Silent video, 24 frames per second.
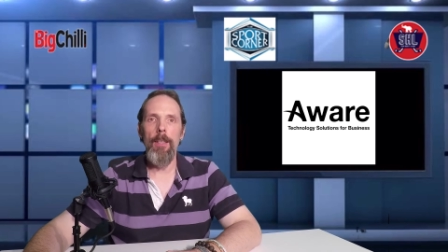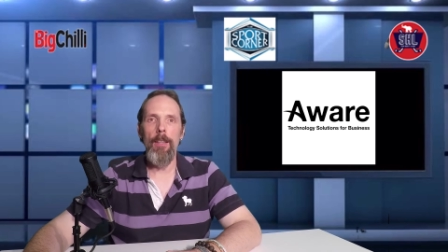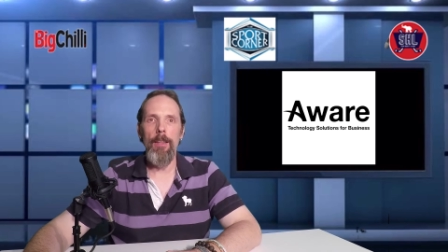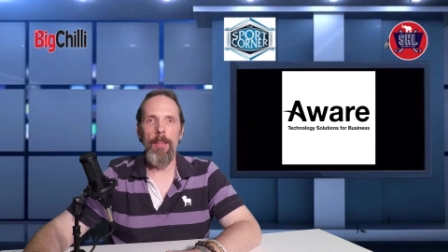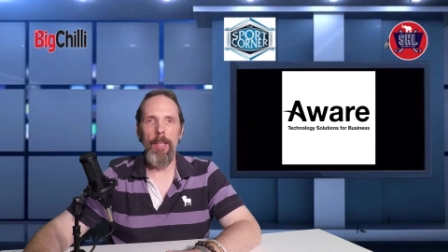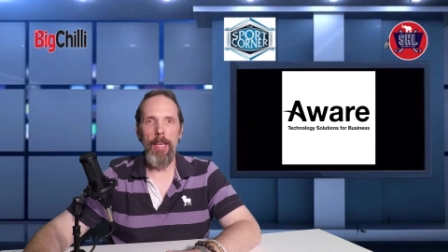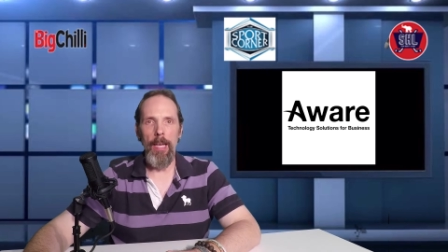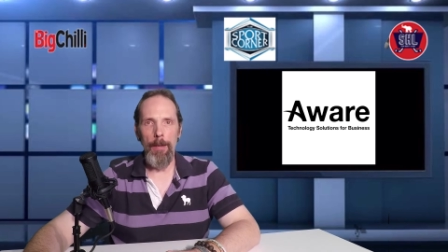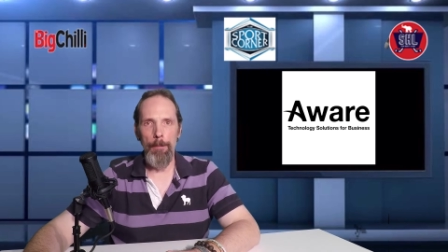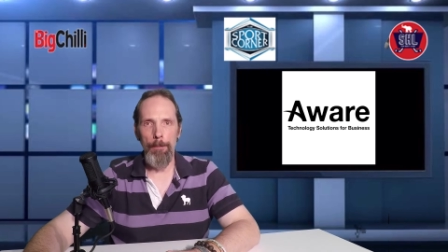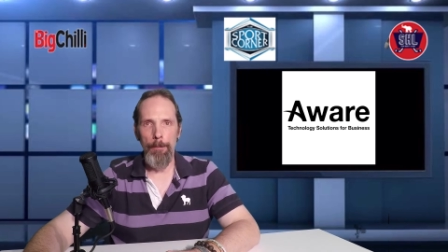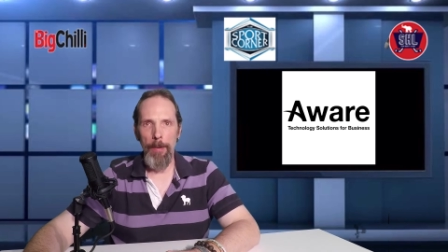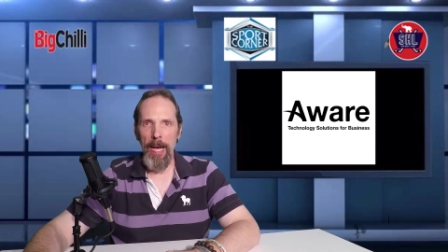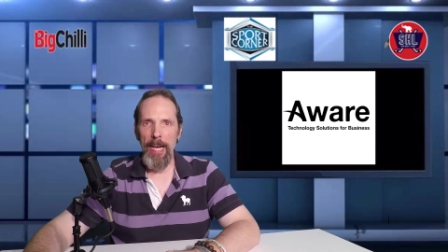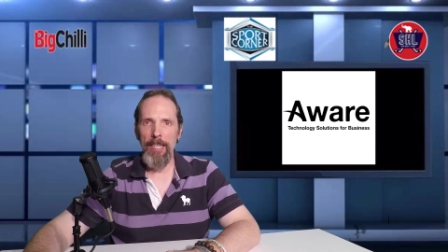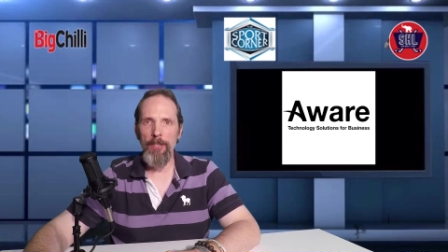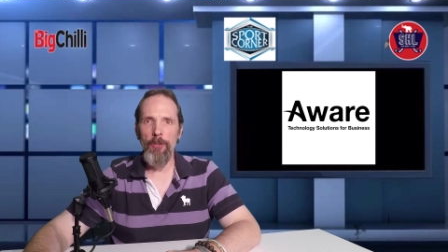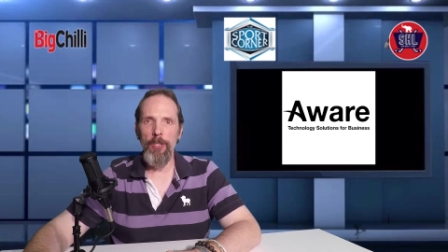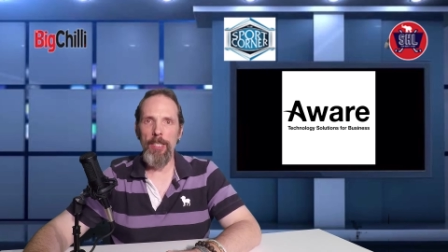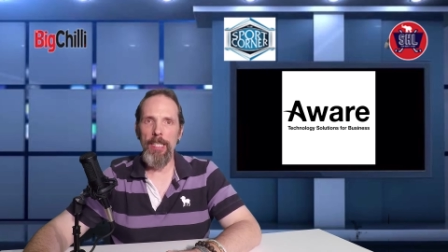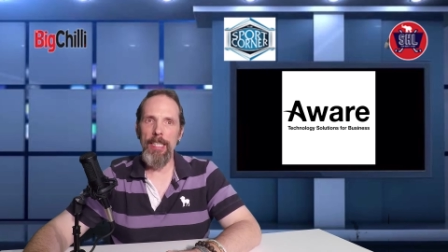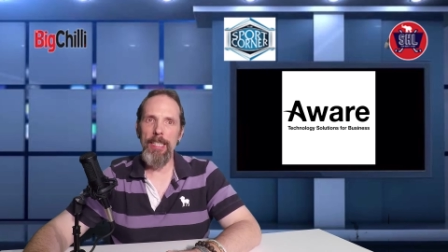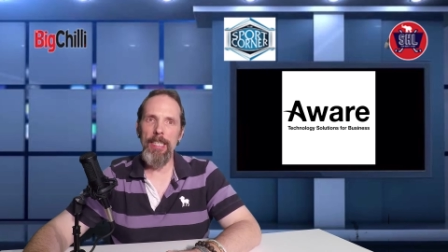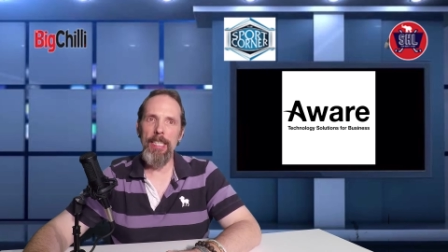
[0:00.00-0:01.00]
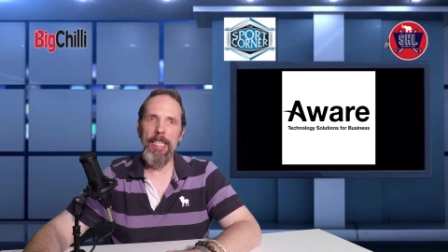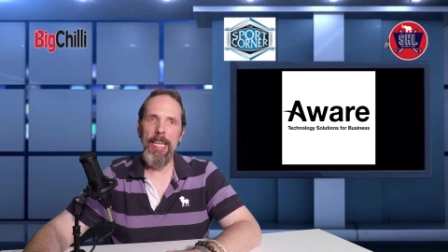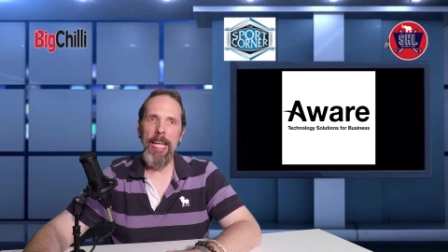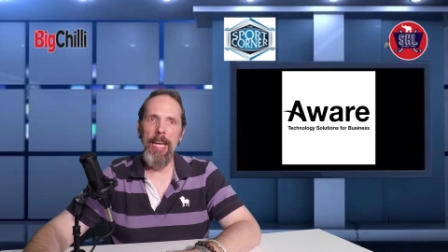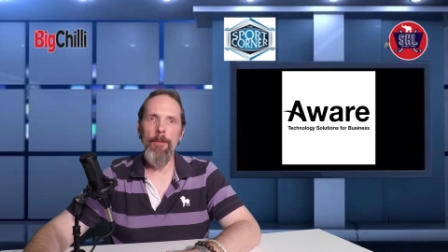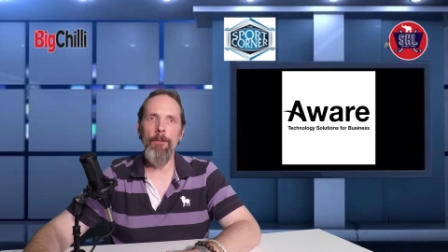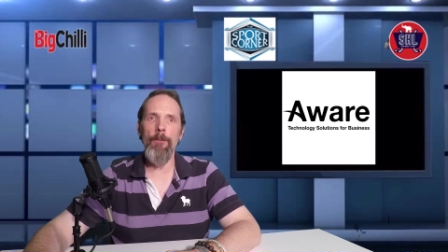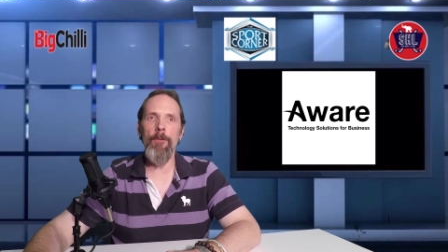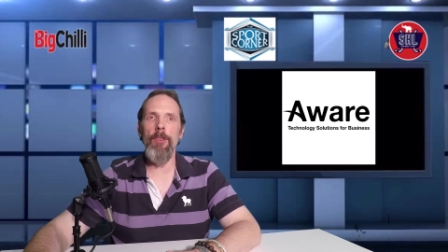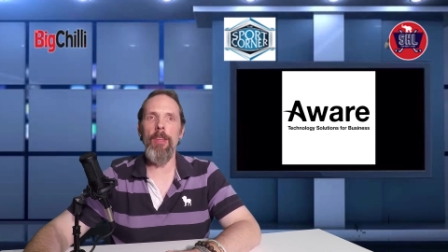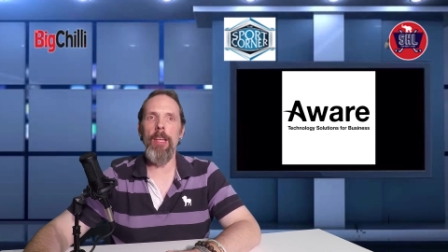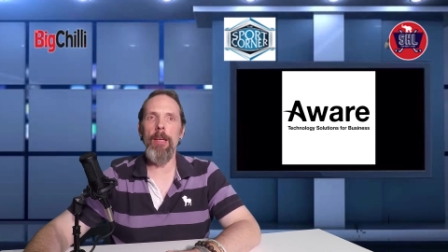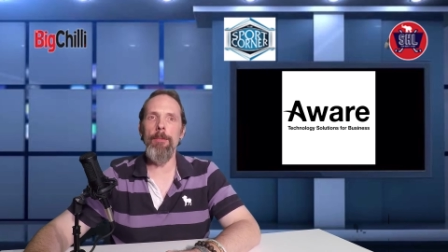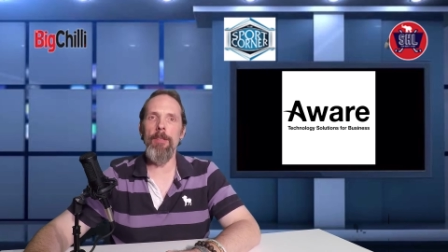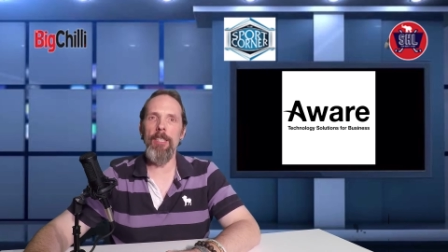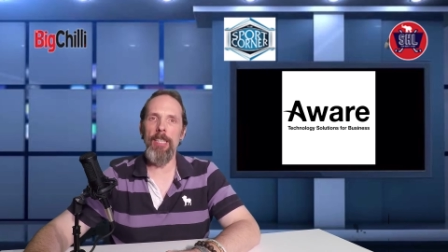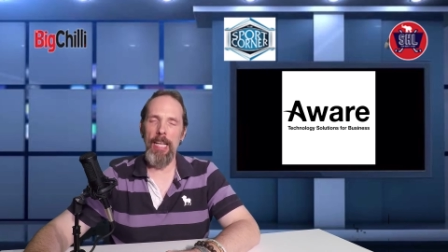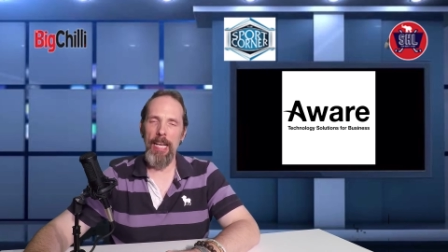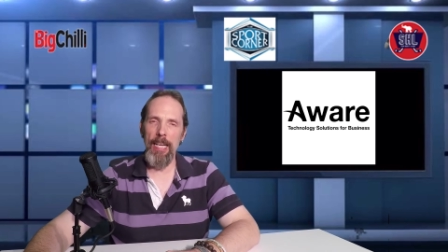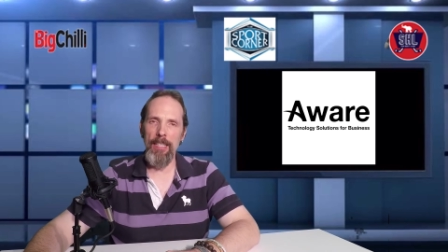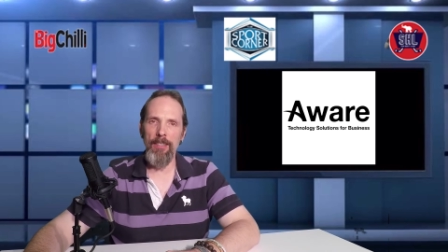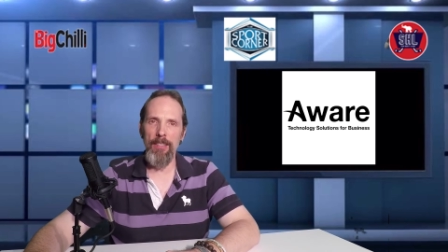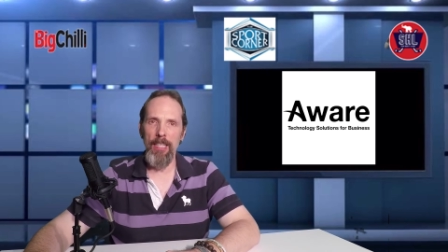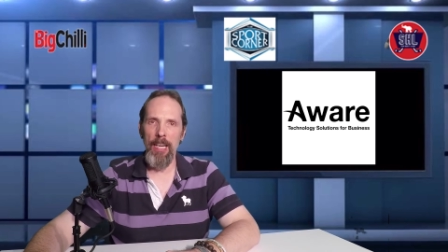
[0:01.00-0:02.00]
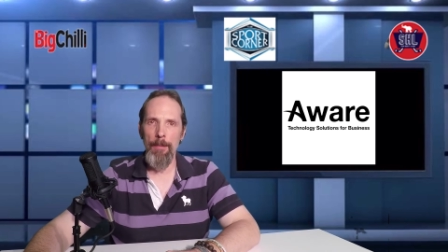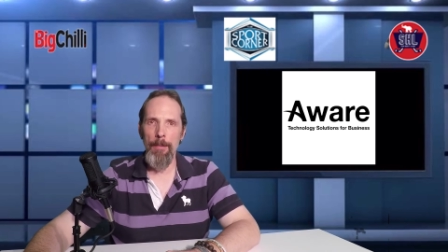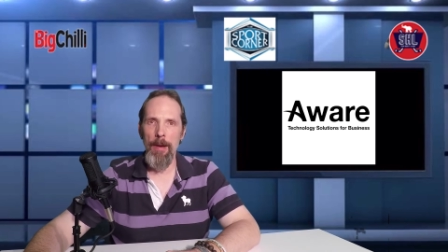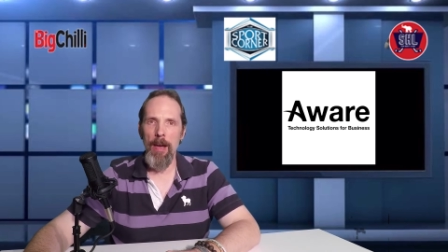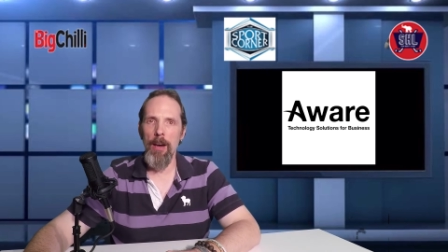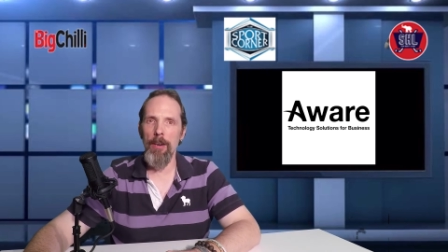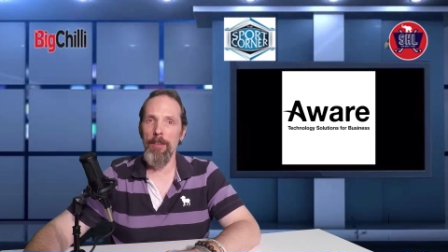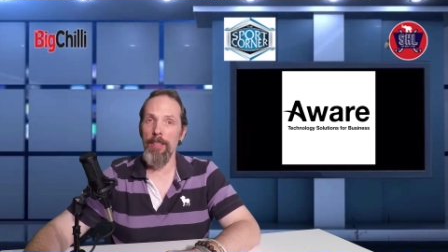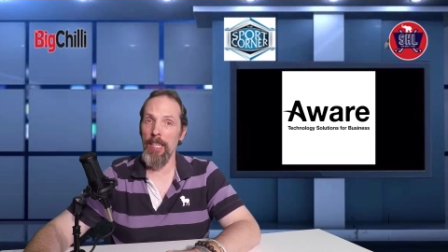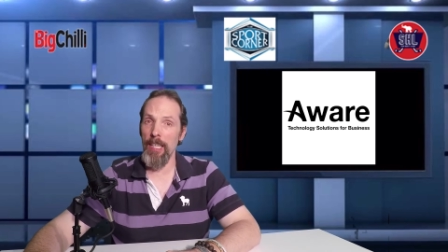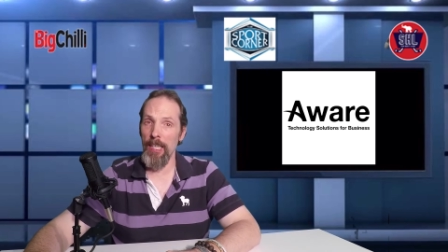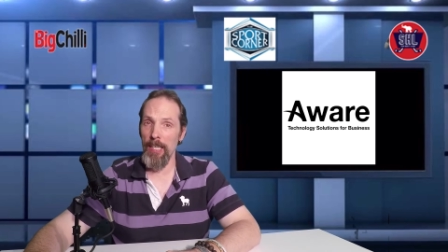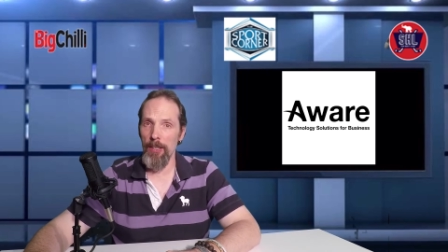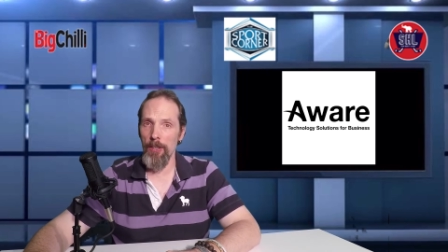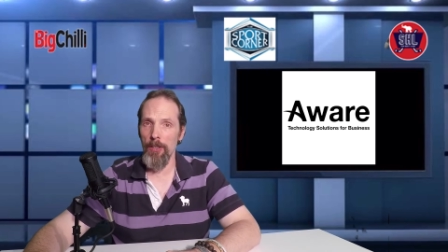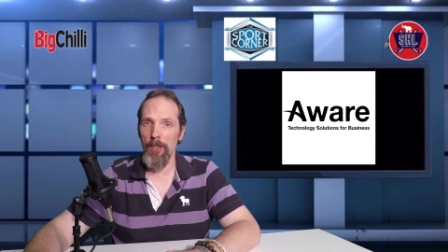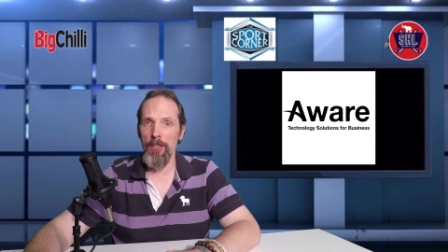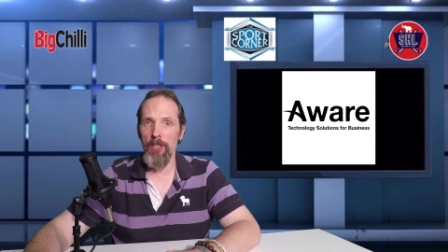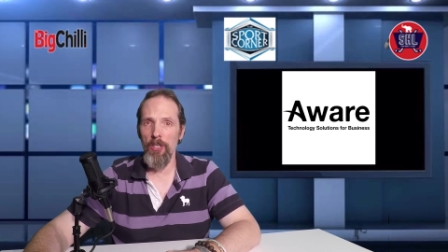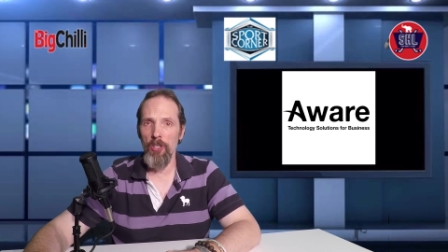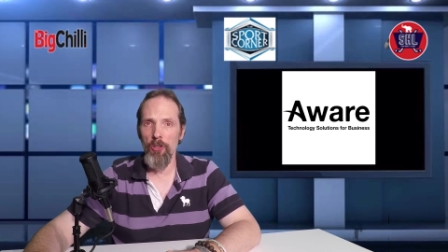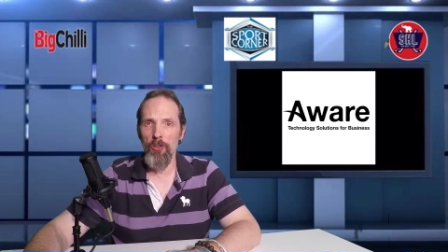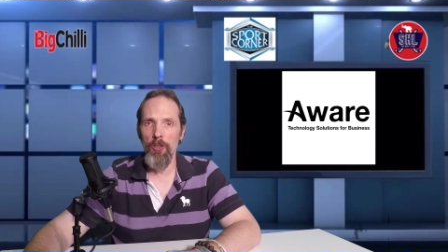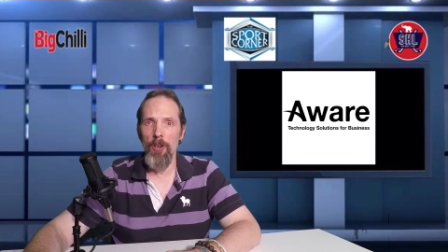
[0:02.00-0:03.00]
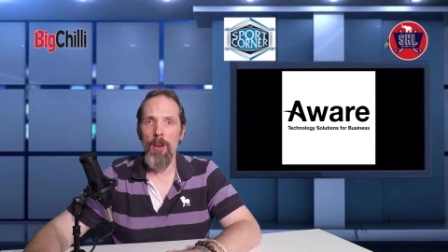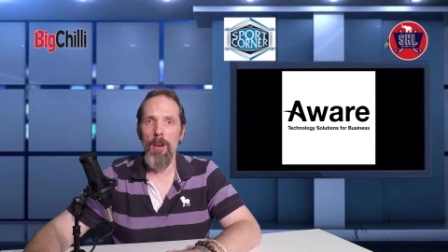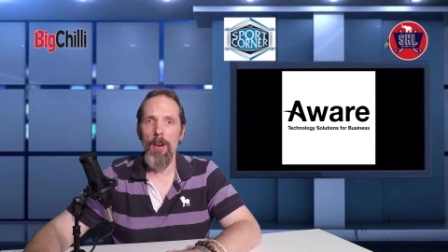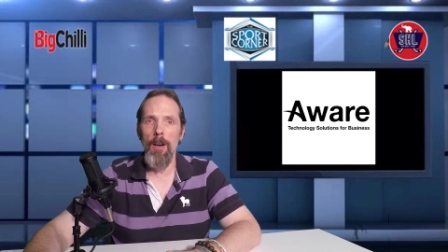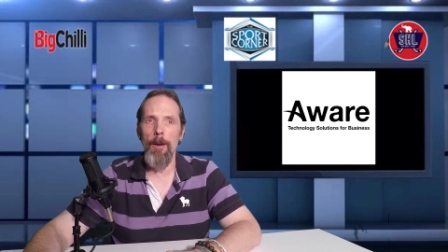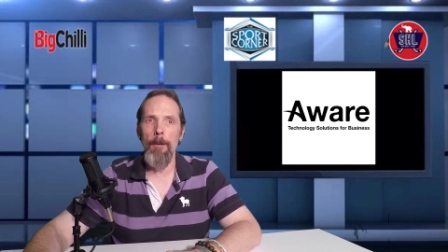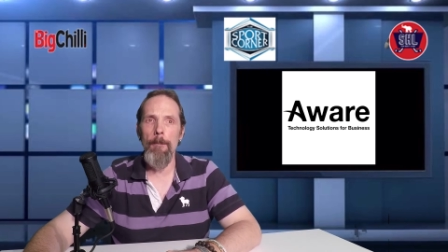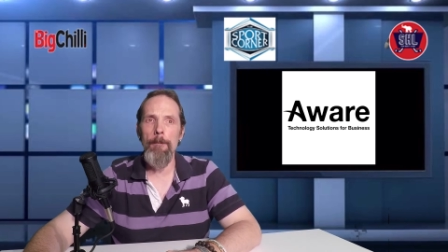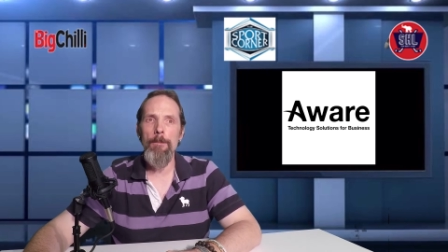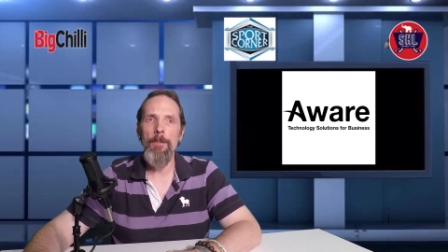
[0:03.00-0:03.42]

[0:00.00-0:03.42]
They had Patrick in the net for them the last time out, and he looked strong.